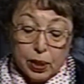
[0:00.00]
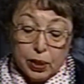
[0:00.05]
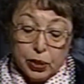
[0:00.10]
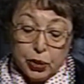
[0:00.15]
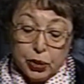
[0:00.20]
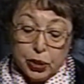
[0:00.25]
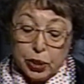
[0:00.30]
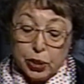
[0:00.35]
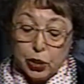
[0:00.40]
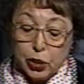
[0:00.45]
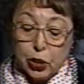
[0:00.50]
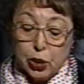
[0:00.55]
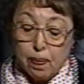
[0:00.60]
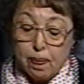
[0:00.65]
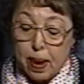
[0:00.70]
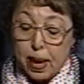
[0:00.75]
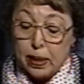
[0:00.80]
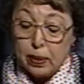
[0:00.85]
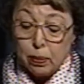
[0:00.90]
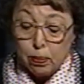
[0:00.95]
Judge
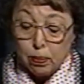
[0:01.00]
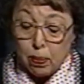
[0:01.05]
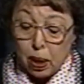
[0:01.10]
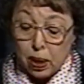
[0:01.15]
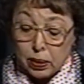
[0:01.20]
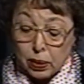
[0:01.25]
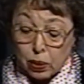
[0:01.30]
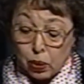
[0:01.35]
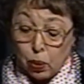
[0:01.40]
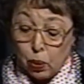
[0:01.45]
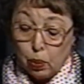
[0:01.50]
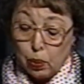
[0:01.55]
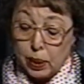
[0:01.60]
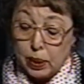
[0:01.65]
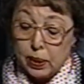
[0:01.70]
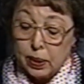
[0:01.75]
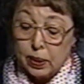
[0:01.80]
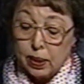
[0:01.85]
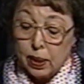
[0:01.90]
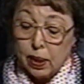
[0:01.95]

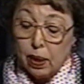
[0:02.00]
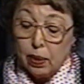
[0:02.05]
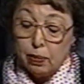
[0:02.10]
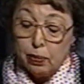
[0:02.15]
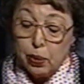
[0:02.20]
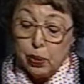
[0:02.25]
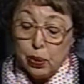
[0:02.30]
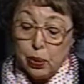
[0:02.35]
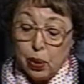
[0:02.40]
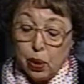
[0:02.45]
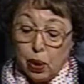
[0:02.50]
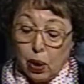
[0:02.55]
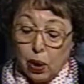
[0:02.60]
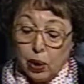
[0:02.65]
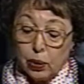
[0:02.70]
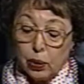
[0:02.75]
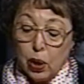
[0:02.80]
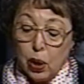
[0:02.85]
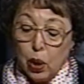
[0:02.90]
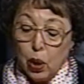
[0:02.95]
Moscowitz of New
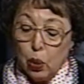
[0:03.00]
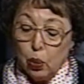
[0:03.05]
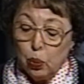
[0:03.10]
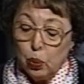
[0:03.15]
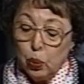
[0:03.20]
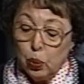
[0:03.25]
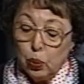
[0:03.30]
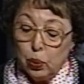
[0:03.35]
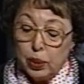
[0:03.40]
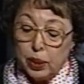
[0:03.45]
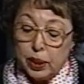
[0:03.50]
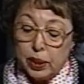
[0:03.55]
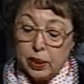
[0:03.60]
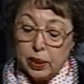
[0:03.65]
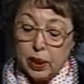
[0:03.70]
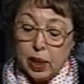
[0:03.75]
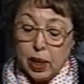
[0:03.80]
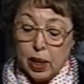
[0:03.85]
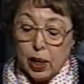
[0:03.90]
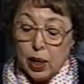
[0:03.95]
York ruled
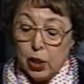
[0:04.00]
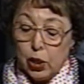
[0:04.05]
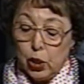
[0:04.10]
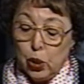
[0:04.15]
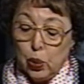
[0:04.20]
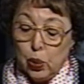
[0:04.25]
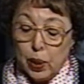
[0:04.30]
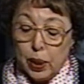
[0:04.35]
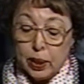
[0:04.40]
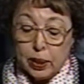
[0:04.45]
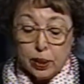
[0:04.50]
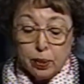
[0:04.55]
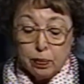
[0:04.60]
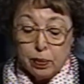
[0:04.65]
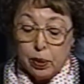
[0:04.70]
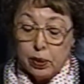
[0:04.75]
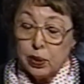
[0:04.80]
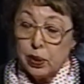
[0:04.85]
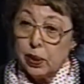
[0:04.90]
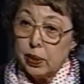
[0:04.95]
in U.S.
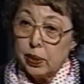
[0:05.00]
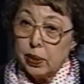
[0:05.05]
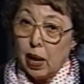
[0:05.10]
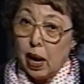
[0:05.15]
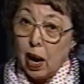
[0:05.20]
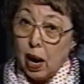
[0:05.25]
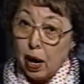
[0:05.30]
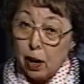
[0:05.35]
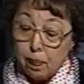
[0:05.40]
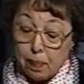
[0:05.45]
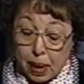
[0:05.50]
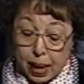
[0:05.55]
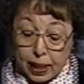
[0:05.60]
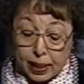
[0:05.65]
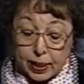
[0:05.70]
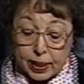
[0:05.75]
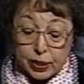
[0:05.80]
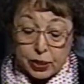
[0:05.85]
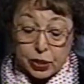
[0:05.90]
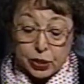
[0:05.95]
versus One
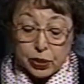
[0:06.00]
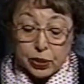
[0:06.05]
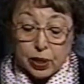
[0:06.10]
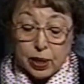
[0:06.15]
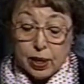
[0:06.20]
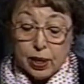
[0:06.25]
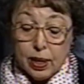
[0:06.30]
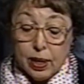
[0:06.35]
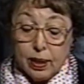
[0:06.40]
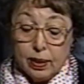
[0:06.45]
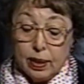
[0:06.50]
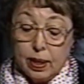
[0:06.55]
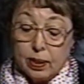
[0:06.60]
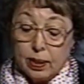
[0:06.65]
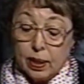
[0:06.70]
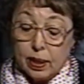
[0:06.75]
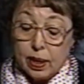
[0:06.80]
Package that the